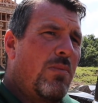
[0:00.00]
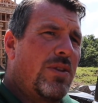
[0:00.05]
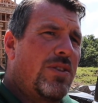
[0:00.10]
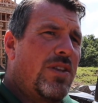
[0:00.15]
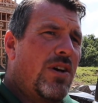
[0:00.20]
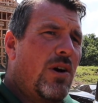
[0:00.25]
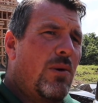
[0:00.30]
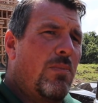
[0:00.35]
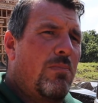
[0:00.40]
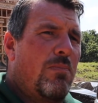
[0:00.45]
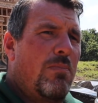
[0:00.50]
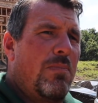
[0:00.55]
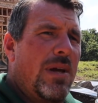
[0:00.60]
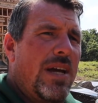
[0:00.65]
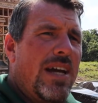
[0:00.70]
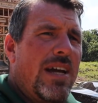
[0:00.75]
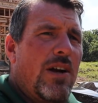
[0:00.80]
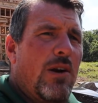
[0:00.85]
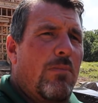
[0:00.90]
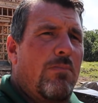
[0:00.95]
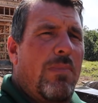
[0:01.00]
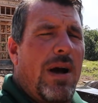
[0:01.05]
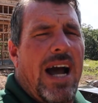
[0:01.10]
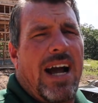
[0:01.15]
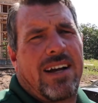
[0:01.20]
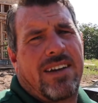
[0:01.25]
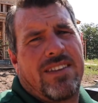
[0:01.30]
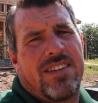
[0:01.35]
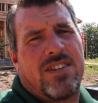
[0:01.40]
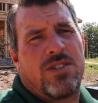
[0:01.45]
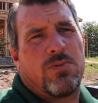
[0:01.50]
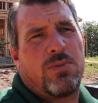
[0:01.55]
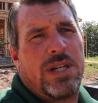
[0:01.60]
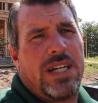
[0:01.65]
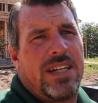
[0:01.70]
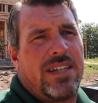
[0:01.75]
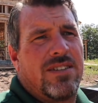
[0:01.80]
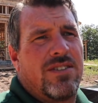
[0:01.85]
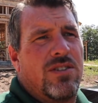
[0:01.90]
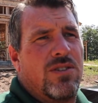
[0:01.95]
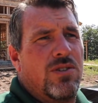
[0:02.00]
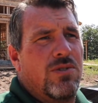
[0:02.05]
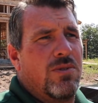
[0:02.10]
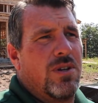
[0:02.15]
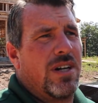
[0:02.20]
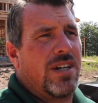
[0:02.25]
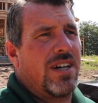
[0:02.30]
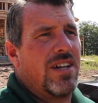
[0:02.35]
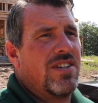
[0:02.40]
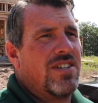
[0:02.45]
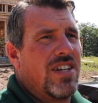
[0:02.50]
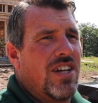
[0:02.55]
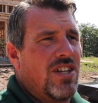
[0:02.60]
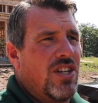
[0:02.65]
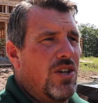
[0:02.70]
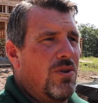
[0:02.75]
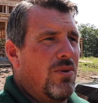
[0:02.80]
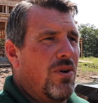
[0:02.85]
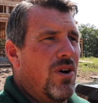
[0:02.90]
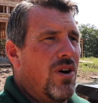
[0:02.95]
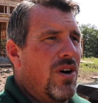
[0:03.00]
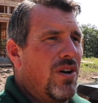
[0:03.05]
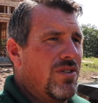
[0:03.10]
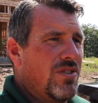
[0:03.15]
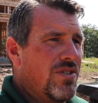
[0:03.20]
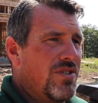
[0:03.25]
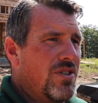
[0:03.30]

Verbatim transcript: but they'll be here back this week to uh, continue on.